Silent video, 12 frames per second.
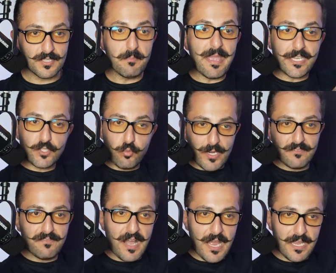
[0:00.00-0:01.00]
to make
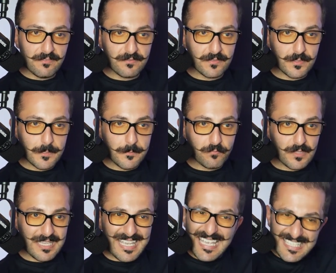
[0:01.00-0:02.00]
25,
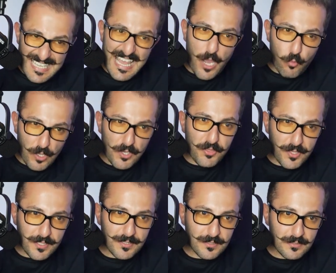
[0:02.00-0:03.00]
isn't that worth
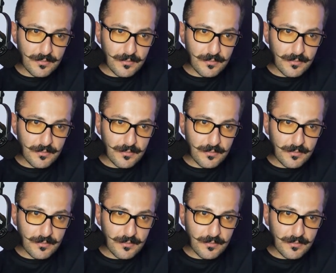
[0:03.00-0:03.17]
it?